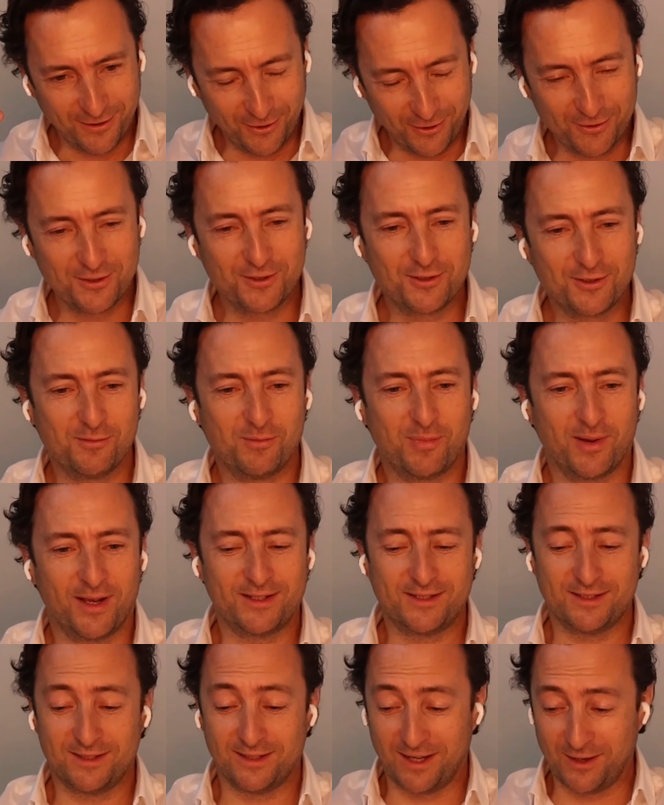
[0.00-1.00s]

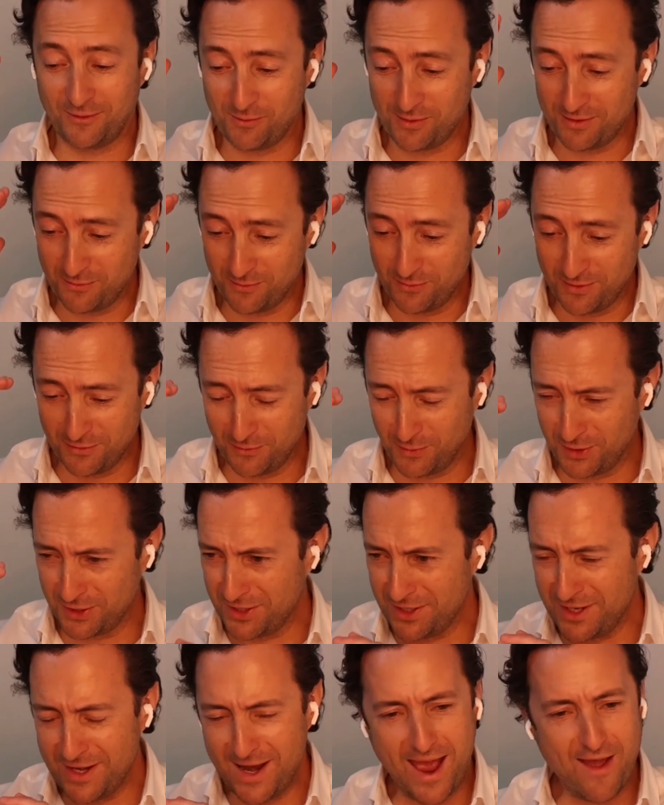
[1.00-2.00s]
uncompetitive. Like, we, we,
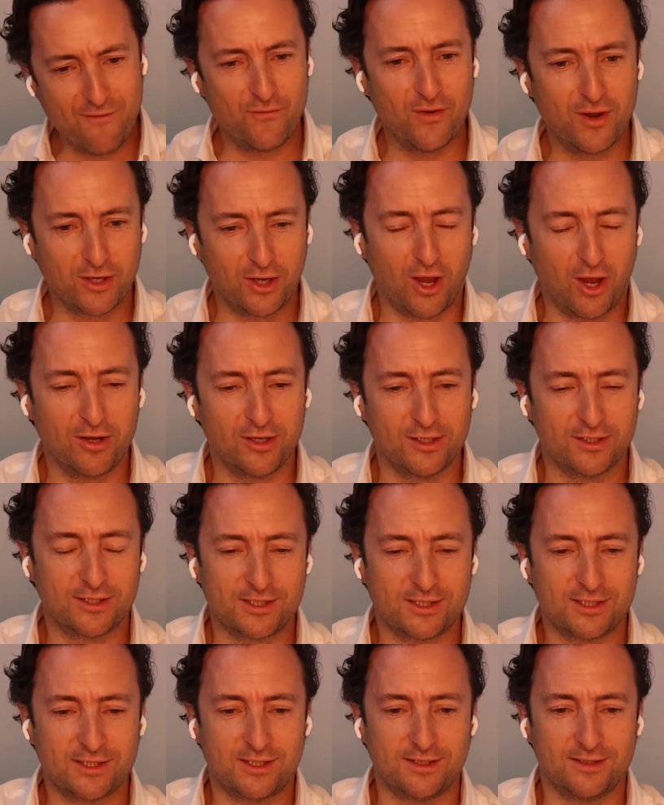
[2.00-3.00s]
was never going to
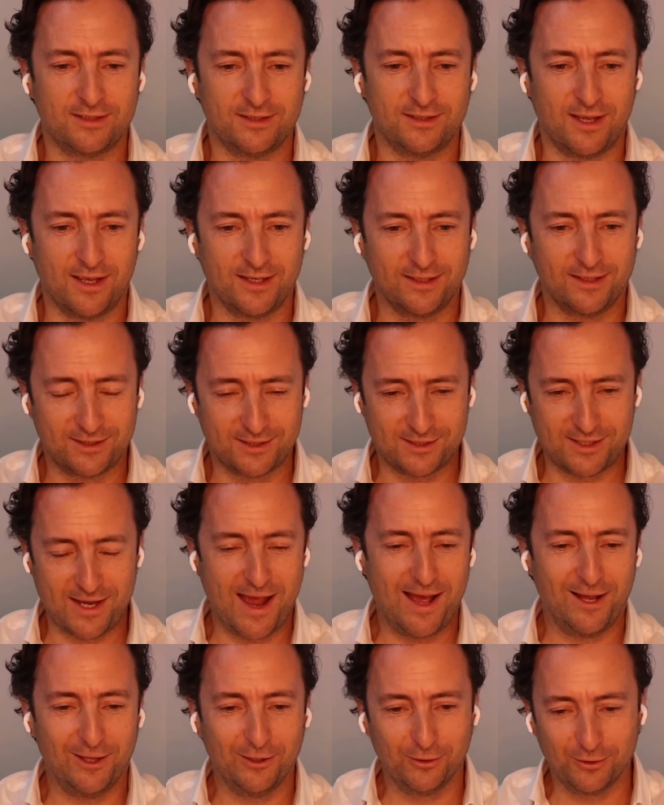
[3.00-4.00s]
like
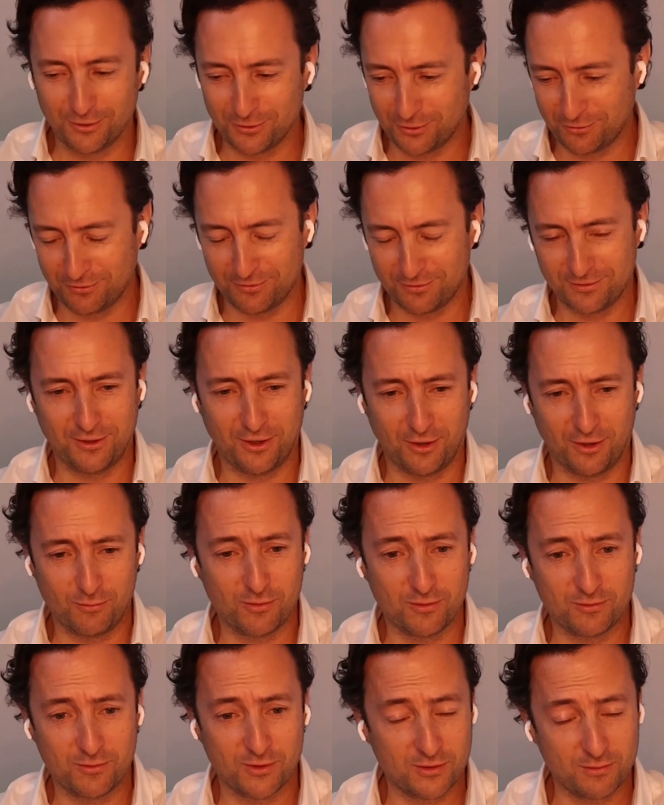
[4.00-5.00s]
sell, you know,
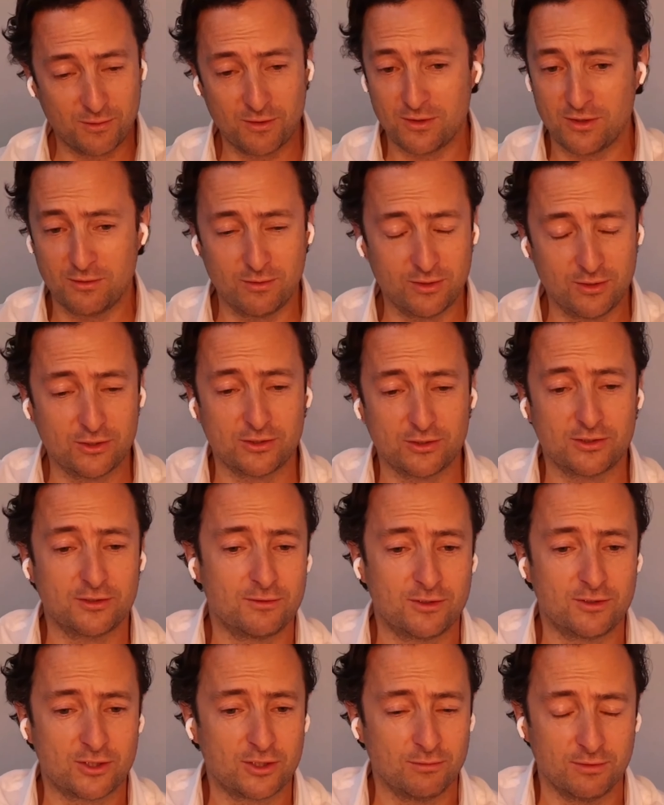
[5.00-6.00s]
because we, you were just
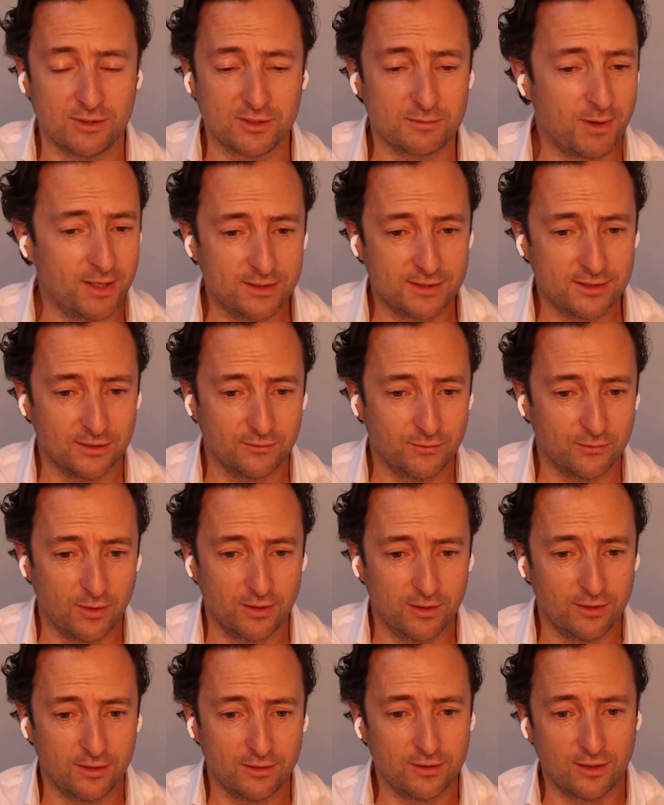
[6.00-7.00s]
too expensive,
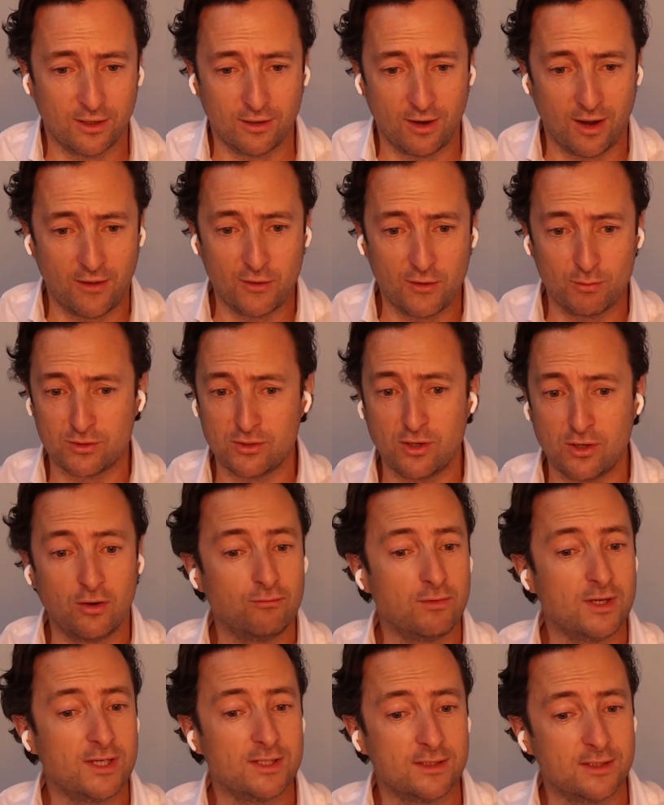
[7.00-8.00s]
weren't you? You know, and there was no
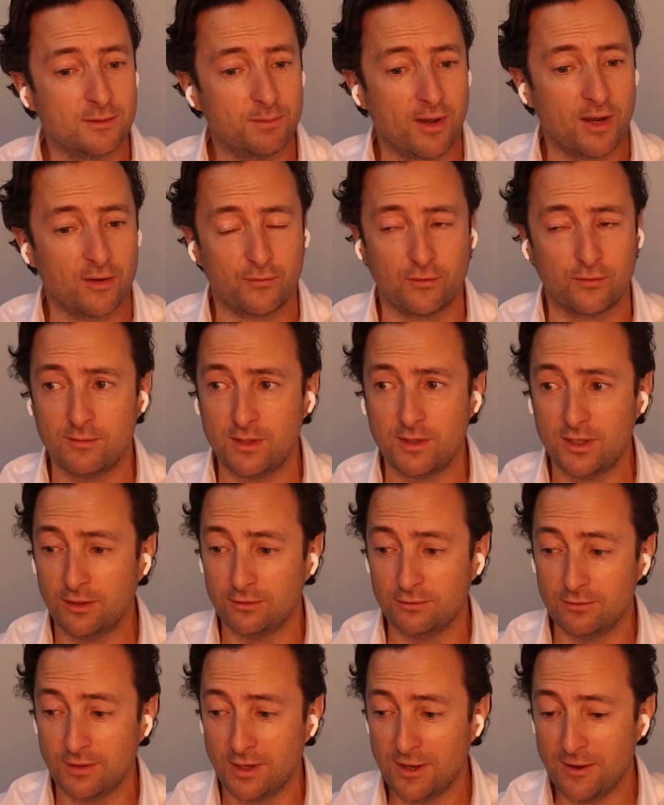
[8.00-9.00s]
reason to buy from
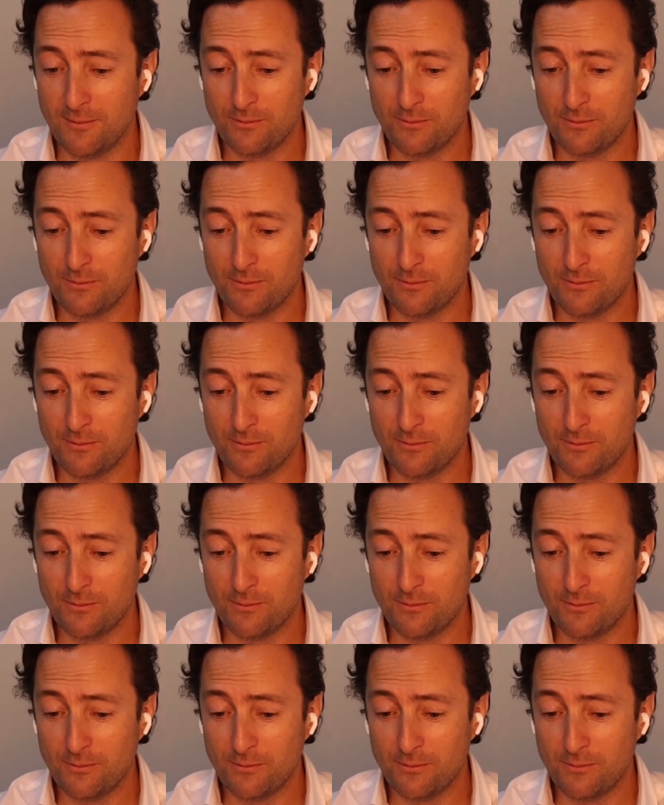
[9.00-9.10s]
you.